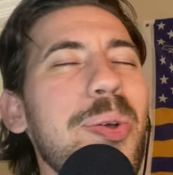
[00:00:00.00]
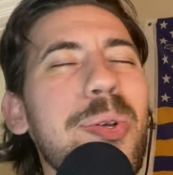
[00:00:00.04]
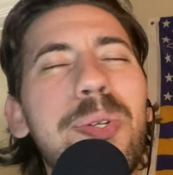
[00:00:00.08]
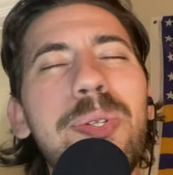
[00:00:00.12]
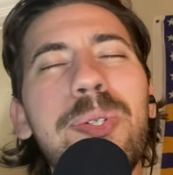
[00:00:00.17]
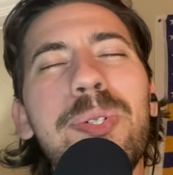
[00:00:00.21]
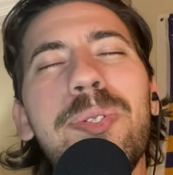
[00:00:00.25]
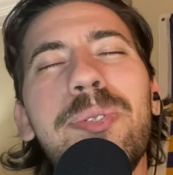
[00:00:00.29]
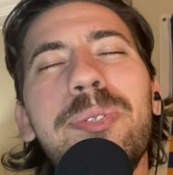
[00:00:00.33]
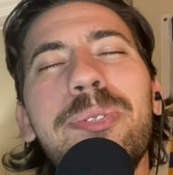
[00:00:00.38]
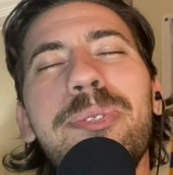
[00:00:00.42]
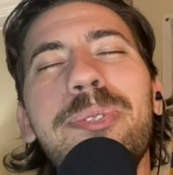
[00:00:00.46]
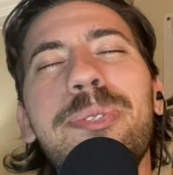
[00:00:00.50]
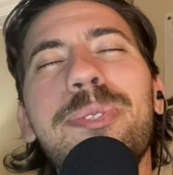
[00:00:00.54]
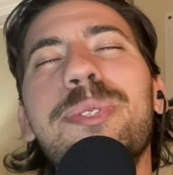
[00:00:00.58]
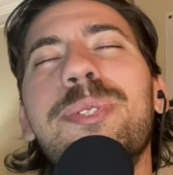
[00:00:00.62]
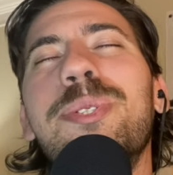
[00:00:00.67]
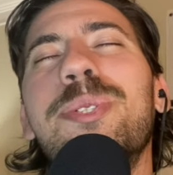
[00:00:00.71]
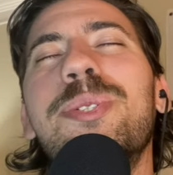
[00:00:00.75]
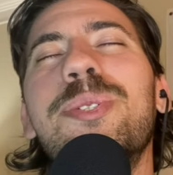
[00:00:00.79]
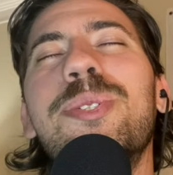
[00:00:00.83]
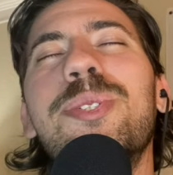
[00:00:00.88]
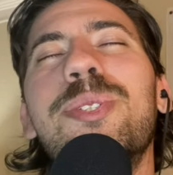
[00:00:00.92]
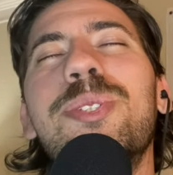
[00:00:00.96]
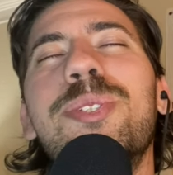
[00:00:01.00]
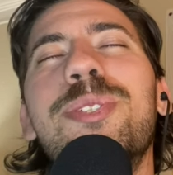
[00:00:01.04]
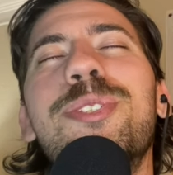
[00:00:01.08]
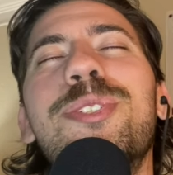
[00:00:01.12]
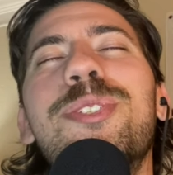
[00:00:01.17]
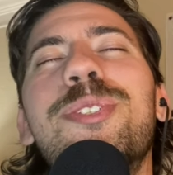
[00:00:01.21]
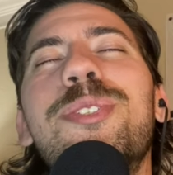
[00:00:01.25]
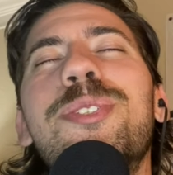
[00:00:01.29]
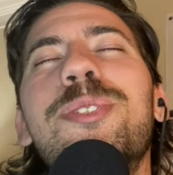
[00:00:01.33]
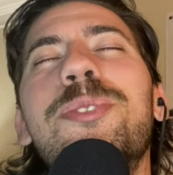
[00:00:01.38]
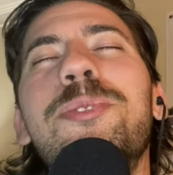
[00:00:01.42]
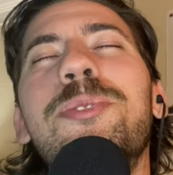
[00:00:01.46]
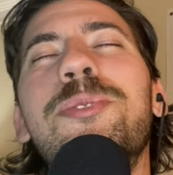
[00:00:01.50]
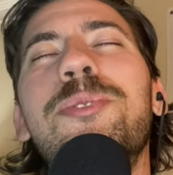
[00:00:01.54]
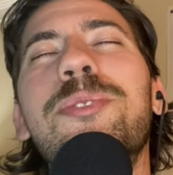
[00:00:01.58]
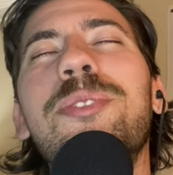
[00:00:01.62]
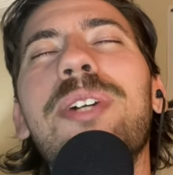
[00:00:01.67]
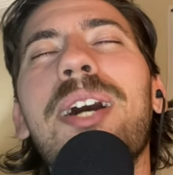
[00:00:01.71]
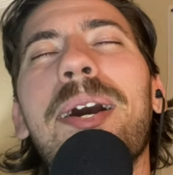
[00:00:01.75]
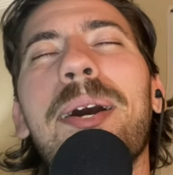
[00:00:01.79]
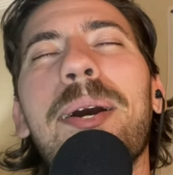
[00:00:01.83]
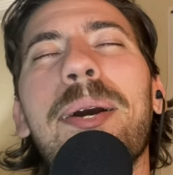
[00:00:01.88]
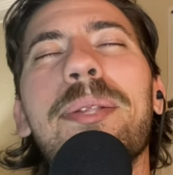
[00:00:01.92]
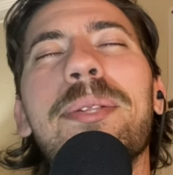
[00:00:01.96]
Ooh.
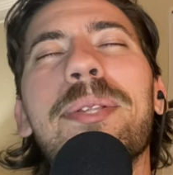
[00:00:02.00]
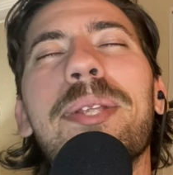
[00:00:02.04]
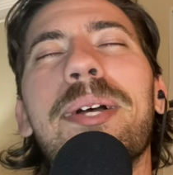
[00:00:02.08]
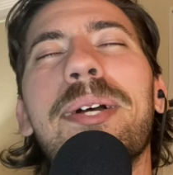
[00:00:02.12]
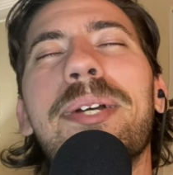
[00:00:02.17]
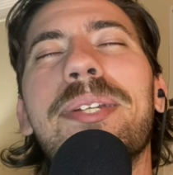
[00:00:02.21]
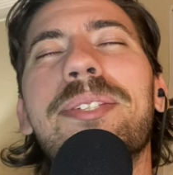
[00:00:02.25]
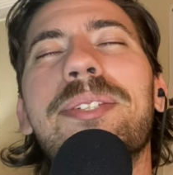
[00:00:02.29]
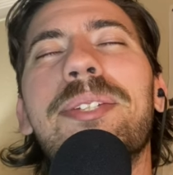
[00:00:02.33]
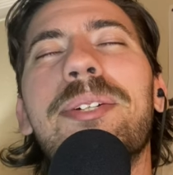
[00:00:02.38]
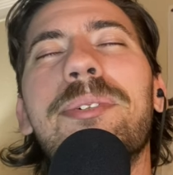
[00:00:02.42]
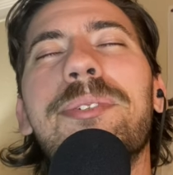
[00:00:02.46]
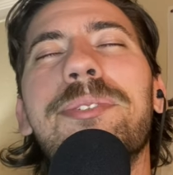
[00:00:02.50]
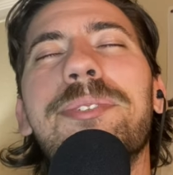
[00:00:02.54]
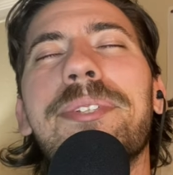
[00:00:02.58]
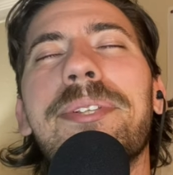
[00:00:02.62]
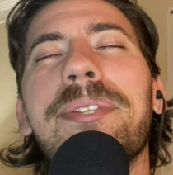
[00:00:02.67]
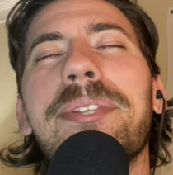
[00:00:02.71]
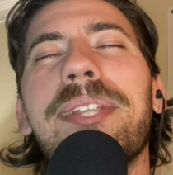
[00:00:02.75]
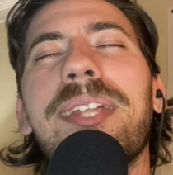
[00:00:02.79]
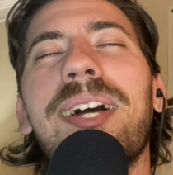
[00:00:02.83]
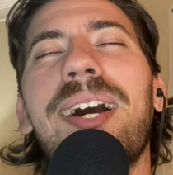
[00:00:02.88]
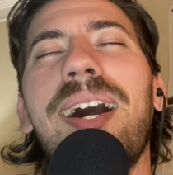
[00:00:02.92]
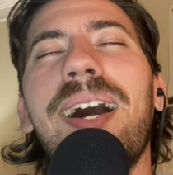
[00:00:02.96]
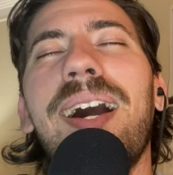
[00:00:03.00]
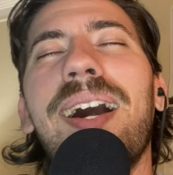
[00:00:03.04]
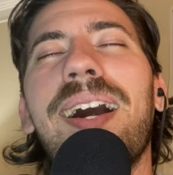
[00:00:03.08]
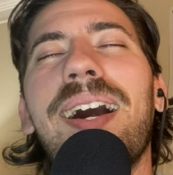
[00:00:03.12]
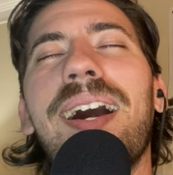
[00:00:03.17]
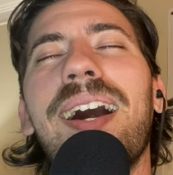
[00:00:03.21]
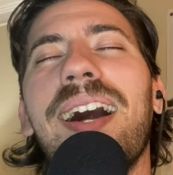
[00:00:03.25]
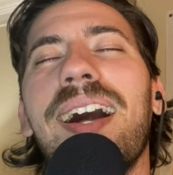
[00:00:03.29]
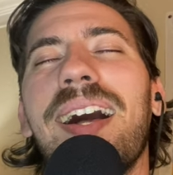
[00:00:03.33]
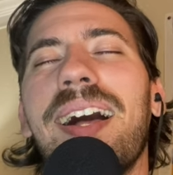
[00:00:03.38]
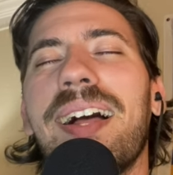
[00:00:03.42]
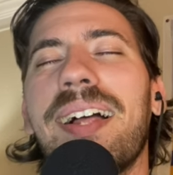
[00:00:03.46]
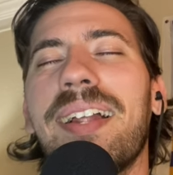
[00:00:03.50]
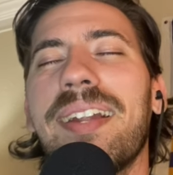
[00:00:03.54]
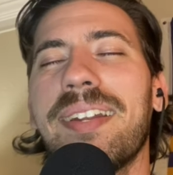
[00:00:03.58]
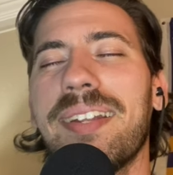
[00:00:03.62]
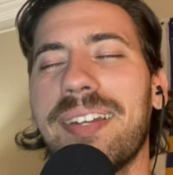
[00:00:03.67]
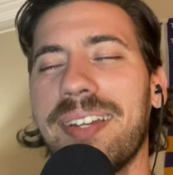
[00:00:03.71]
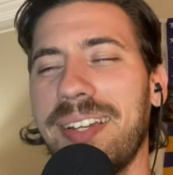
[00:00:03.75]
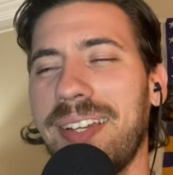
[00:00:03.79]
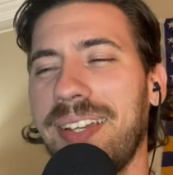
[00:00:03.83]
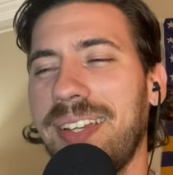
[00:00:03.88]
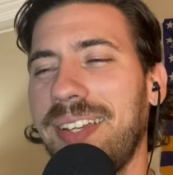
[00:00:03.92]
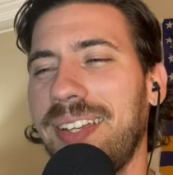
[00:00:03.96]
I like those a lot.
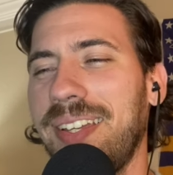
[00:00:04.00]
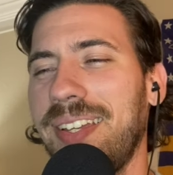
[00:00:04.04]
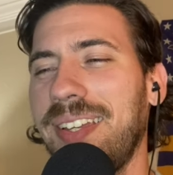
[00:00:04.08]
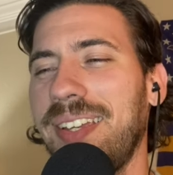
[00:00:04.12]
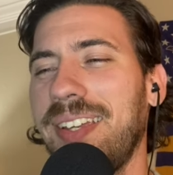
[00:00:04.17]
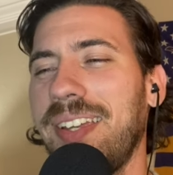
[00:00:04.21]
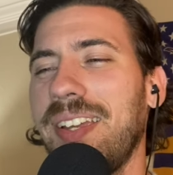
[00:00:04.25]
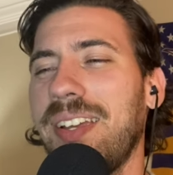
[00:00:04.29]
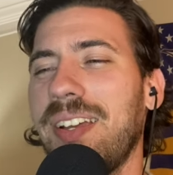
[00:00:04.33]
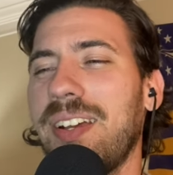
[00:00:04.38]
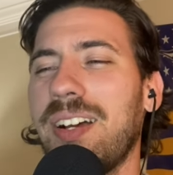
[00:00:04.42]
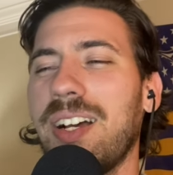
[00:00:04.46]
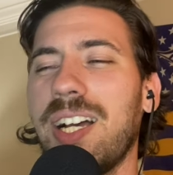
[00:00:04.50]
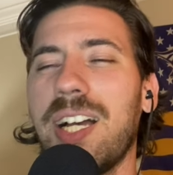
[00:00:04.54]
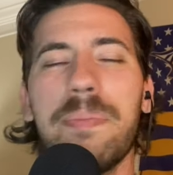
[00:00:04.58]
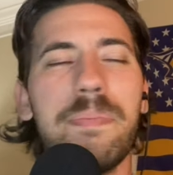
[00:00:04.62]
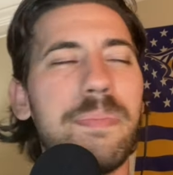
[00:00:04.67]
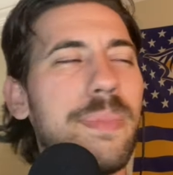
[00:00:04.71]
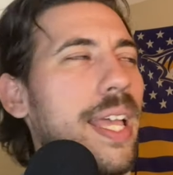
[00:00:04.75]
Up